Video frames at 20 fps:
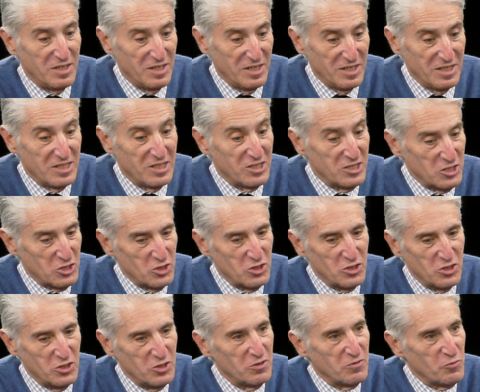uh, in addition
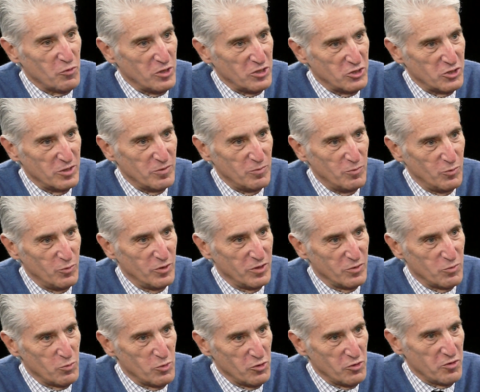to your friendship
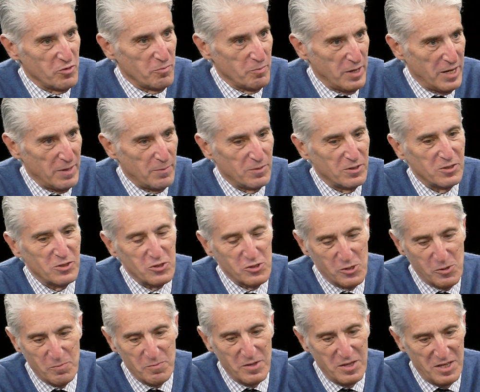with Ruth and Pamela.
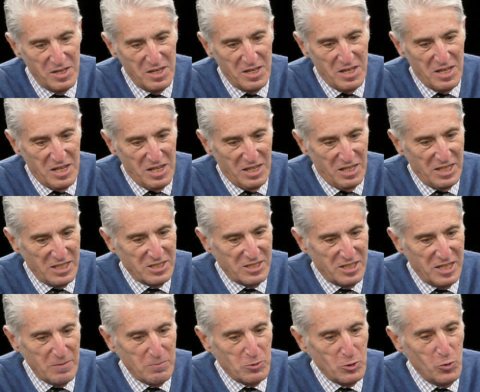So let's
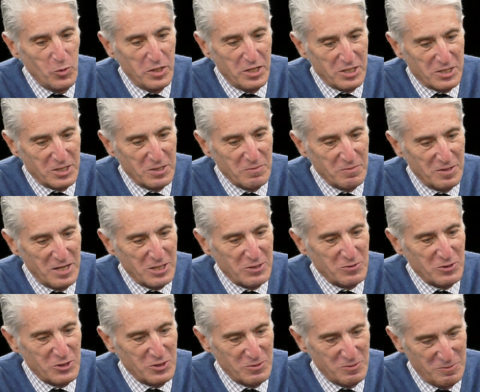keep doing it. Let's That's
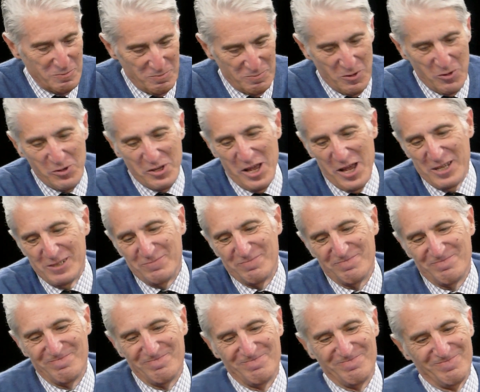keep doing it. Okay.
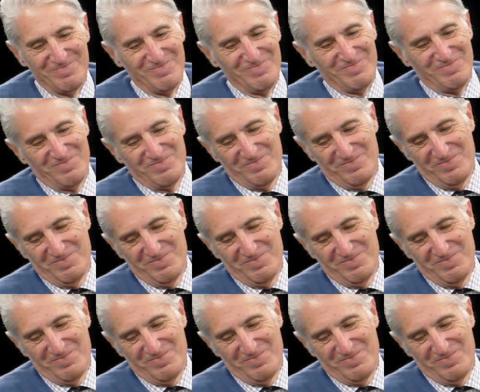Good for you.